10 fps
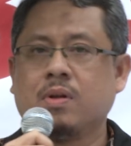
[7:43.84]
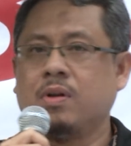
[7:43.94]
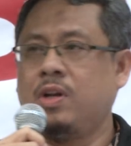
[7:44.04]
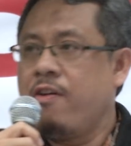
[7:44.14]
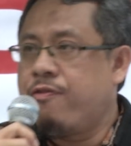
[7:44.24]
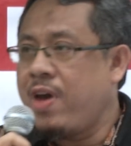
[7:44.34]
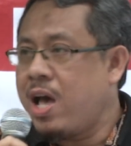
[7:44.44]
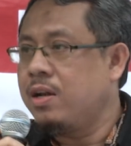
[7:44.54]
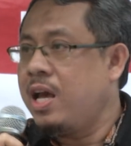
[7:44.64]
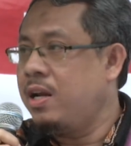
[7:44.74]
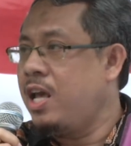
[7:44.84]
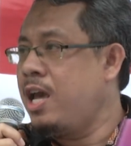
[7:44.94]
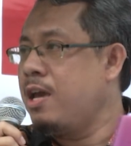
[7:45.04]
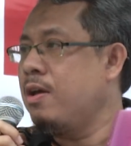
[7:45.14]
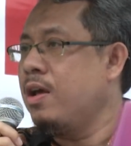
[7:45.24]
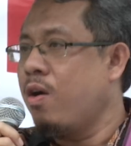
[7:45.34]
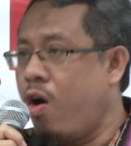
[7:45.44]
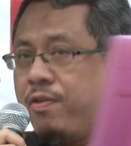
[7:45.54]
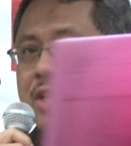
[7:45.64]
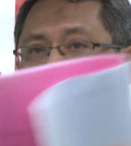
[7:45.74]
they felt that
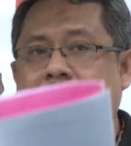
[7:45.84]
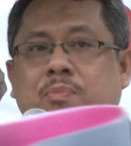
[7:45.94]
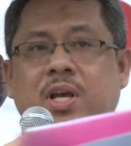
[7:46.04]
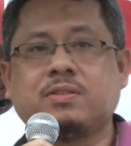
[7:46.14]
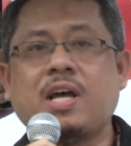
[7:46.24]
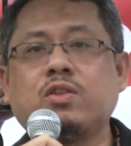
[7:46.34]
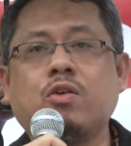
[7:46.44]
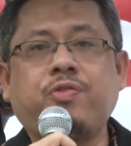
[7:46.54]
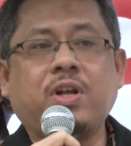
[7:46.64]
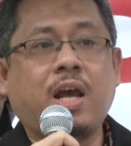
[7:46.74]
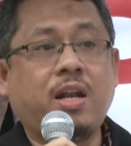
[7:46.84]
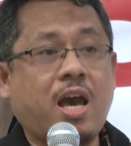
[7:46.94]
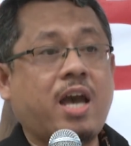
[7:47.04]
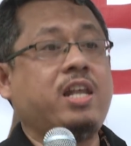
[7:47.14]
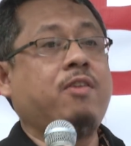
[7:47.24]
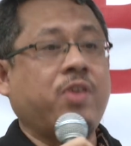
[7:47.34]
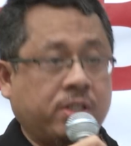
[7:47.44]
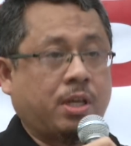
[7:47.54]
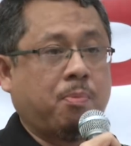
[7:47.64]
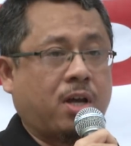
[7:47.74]
over time, they start to feel that they are
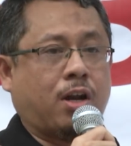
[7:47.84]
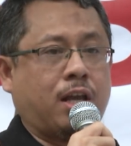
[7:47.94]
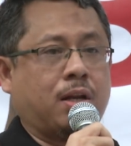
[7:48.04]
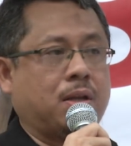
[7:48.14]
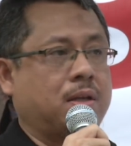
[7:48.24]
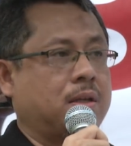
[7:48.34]
invincible, right?